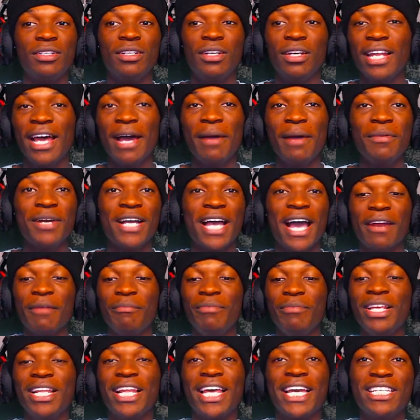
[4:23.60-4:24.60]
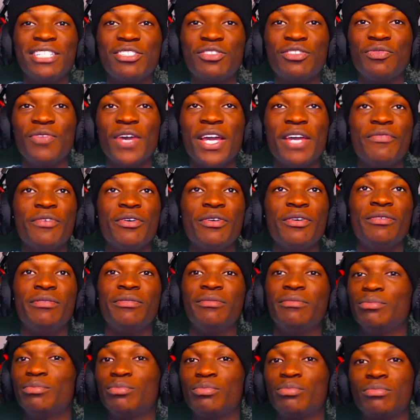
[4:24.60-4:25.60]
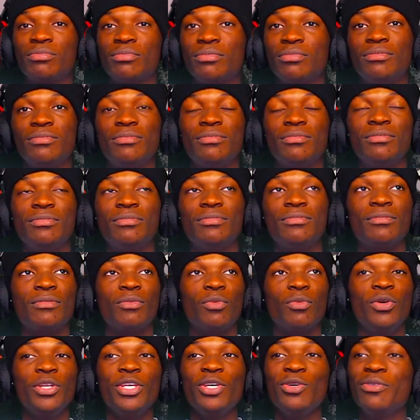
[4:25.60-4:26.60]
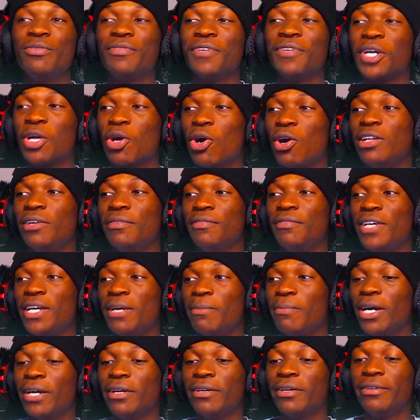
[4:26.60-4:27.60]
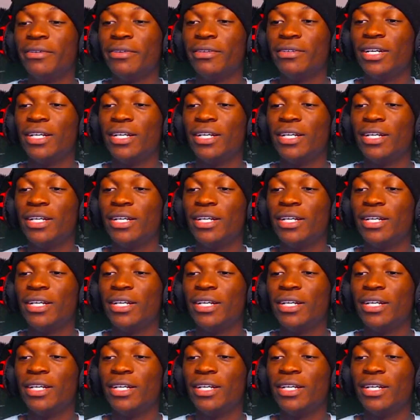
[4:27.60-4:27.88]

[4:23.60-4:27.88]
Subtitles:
That would gotta be like his favorite. What do you even call a vampire?